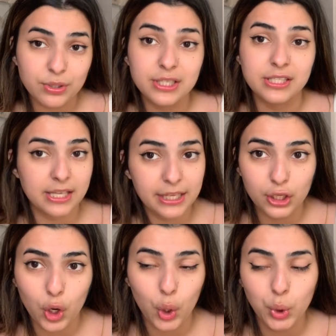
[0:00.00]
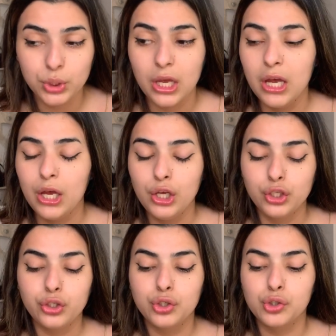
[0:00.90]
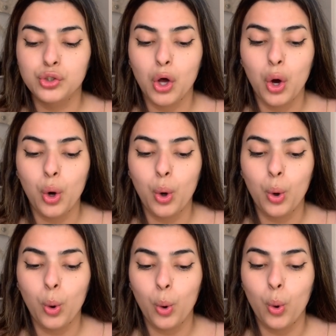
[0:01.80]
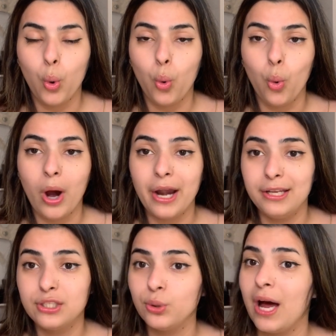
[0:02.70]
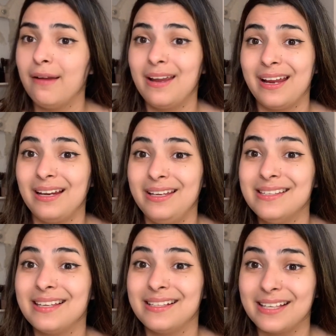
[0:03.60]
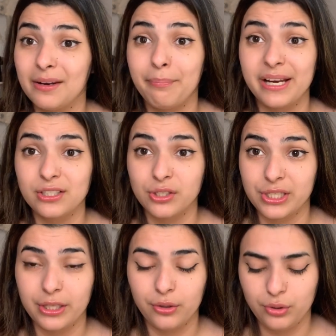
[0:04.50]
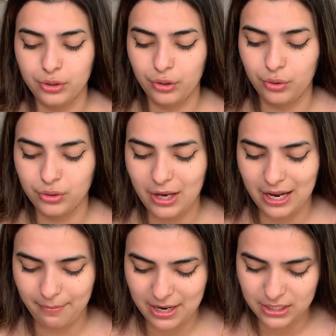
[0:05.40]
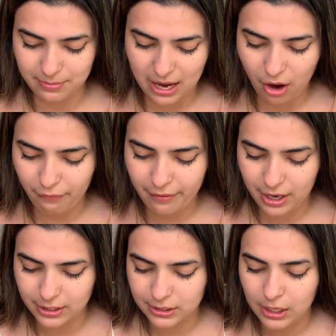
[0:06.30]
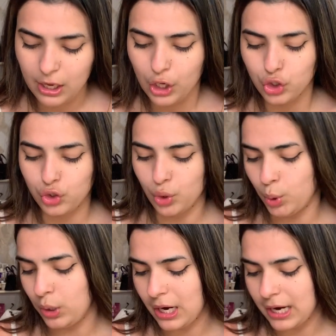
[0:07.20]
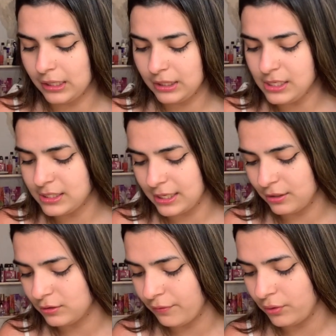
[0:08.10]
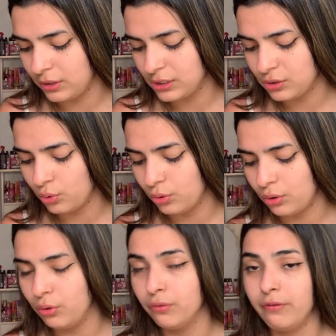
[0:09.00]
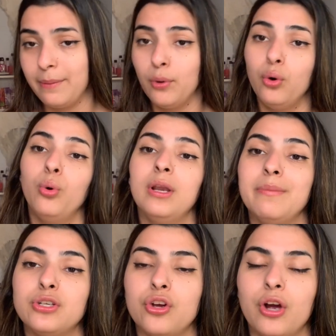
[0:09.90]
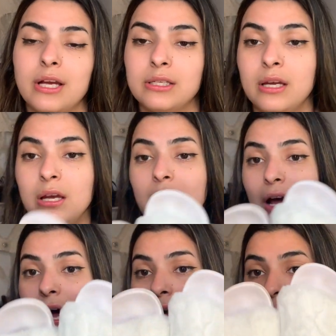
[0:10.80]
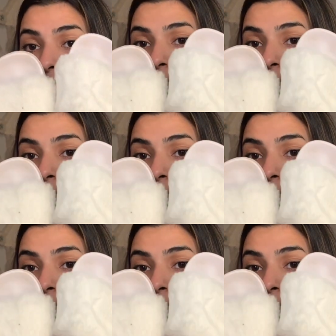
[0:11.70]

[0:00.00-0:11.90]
with sandals, so I need to have like at least like 10 pairs of sandals, you know, so I can match my outfits. So I got the sandals from the store called Rainbow. Let me show you guys. I got